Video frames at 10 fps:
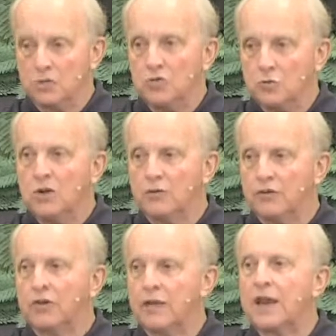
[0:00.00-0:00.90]
you better
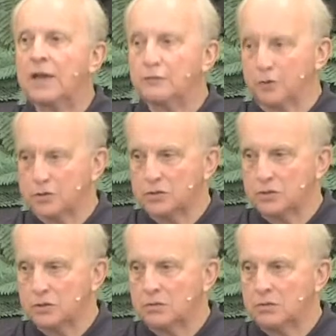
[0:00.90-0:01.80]
figure that out first.
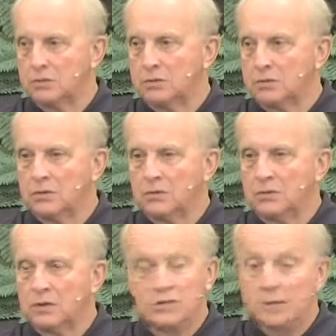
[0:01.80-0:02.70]

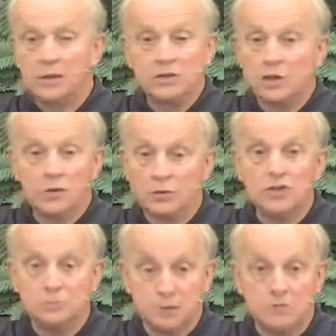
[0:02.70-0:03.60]
He said, I'm not telling you
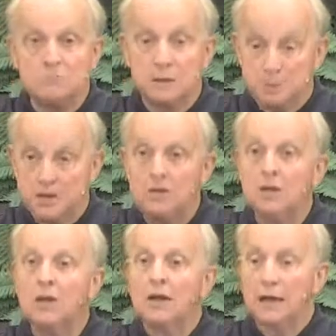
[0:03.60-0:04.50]
this may
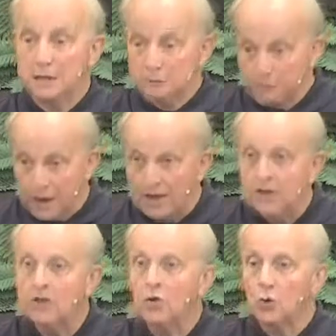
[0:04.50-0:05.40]
be a
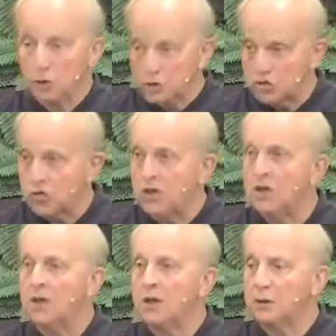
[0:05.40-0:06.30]
divinely
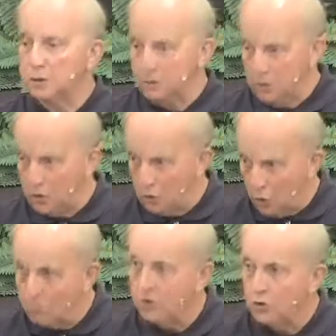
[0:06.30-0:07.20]
orchestrated
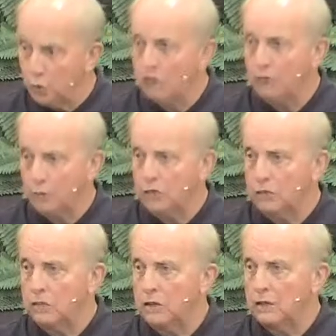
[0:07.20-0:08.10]
open door for
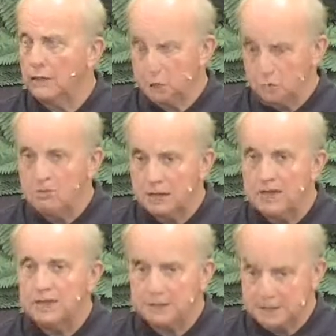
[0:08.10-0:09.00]
you that you may
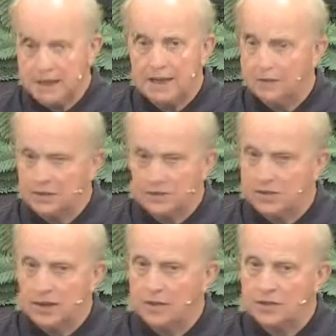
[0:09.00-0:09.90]
need to take. He
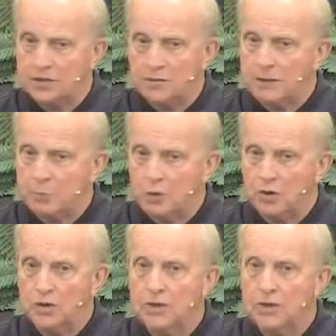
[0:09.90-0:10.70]
said, that's not my point.